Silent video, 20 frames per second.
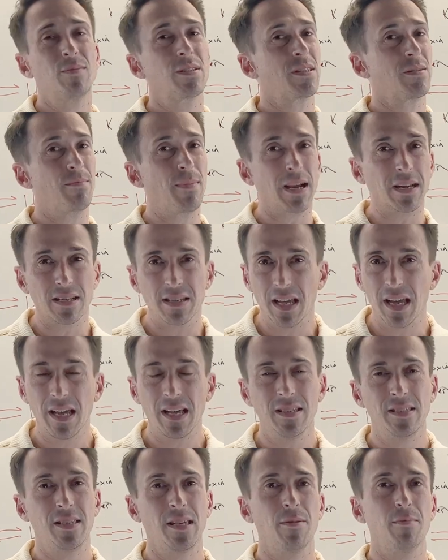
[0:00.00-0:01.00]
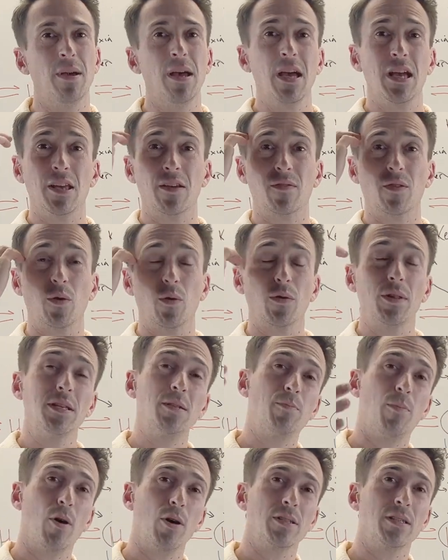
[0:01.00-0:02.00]
some magnesium, you've got all these
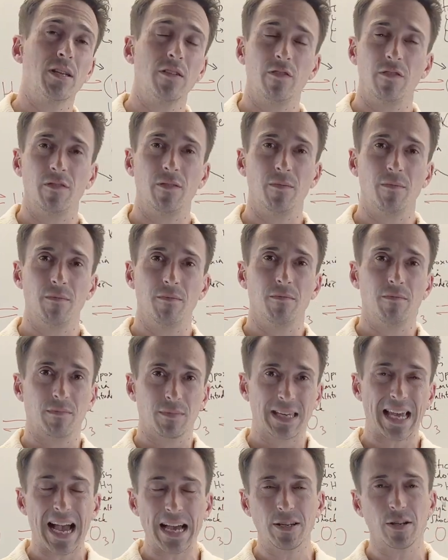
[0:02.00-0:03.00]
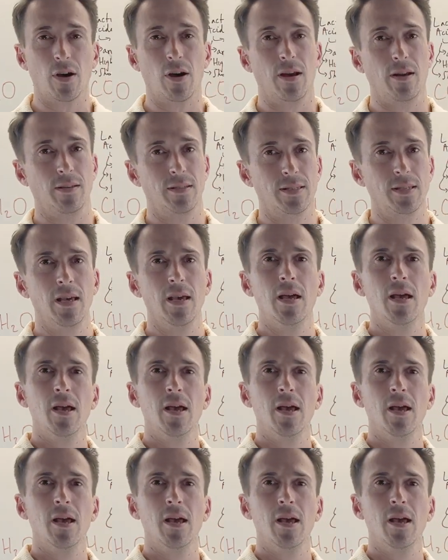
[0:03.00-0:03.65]
positive cations.